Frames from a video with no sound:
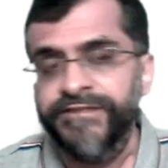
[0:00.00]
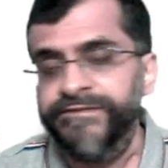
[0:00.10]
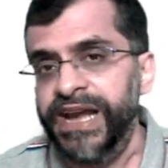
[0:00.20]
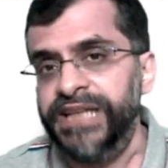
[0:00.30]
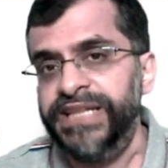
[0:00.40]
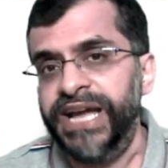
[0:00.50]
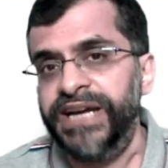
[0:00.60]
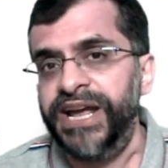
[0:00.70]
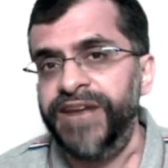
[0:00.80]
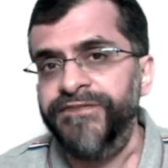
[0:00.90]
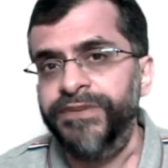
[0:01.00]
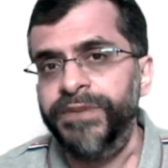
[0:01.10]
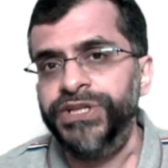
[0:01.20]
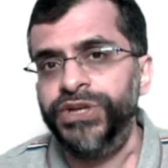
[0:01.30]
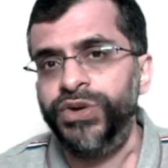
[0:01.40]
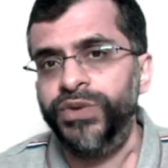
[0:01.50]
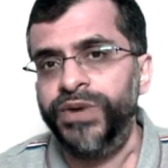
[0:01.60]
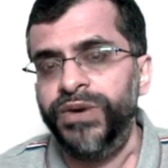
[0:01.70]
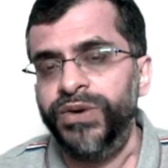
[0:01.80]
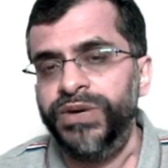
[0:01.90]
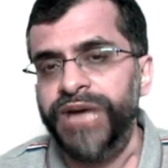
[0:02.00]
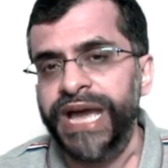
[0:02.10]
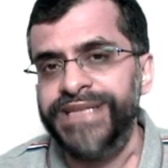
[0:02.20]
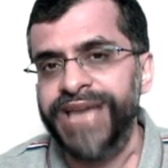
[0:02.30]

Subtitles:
felt that information overload has